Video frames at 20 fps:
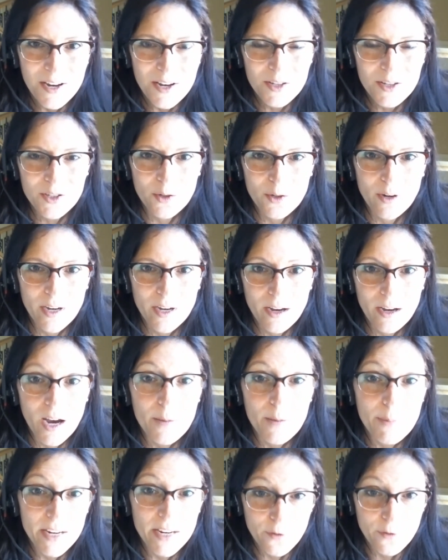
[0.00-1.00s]
So I
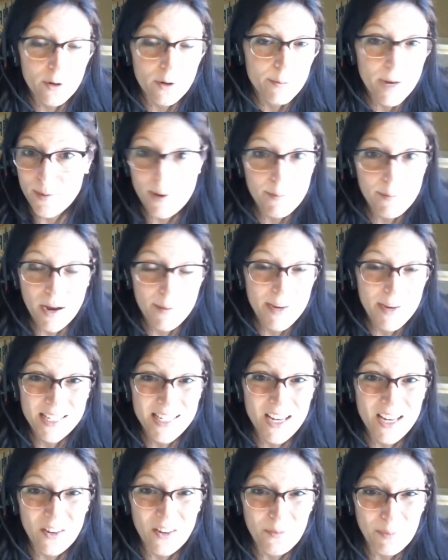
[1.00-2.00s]
paid for it by
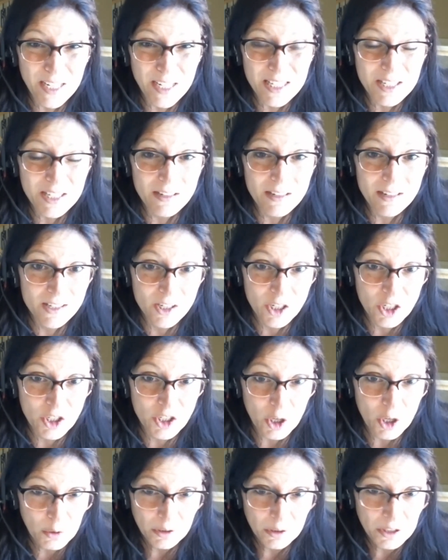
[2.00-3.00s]
myself, but it's
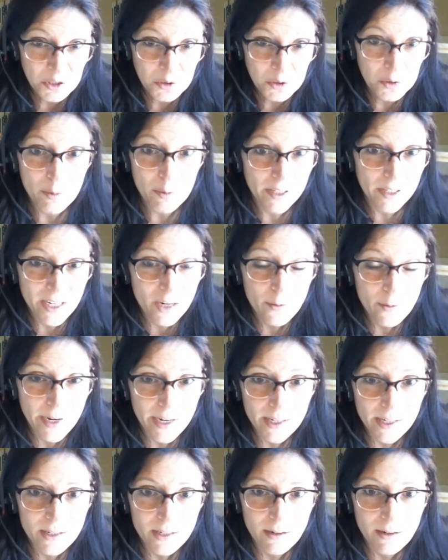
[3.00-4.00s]
totally doable anyway.
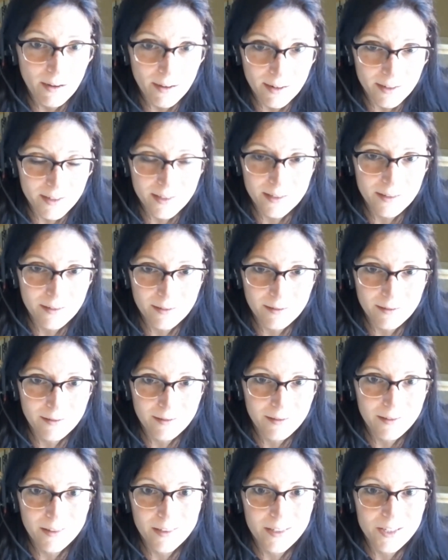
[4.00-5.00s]
It's not
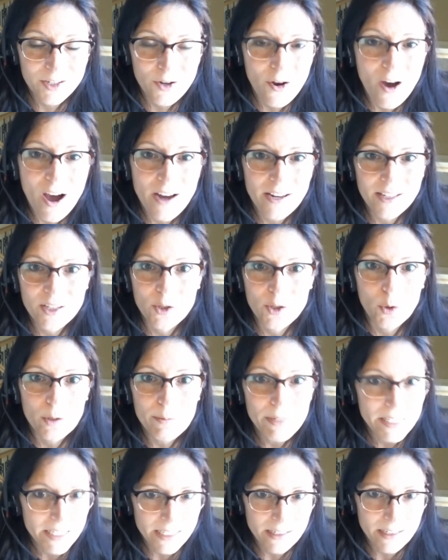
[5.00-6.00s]

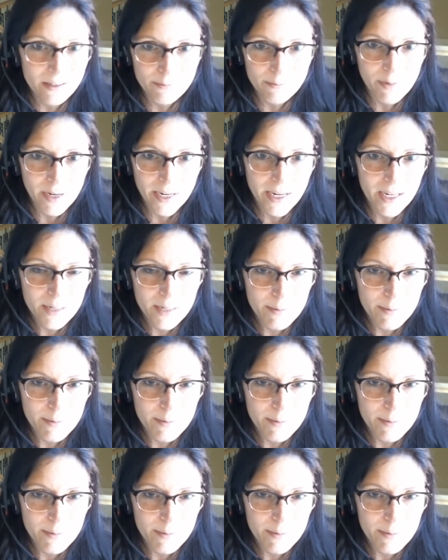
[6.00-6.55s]
exorbitant by any